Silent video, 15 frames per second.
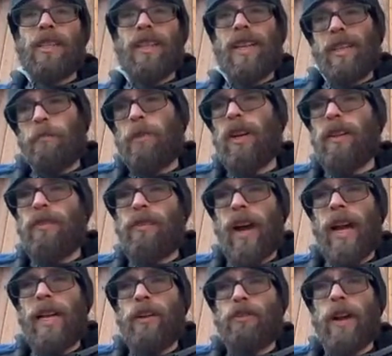is pretty
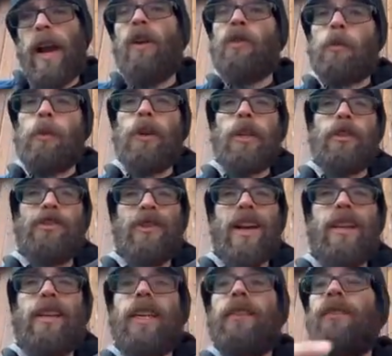fine ground or pretty
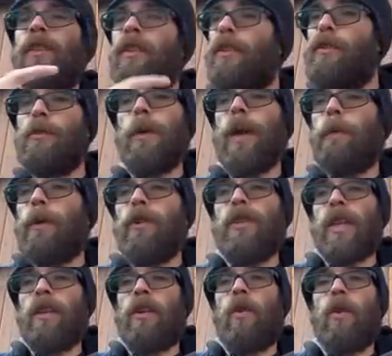shredded, even the newspapers
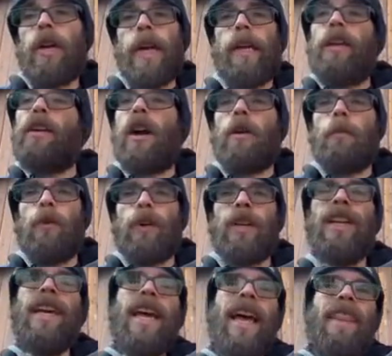and the corrugated cardboard.
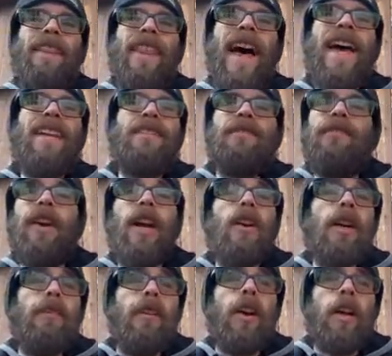That is
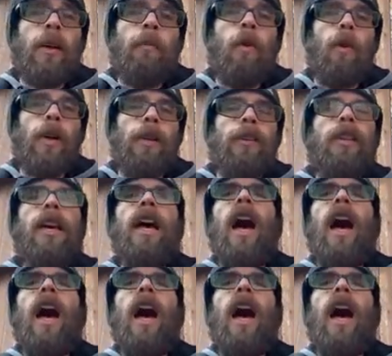very, very important.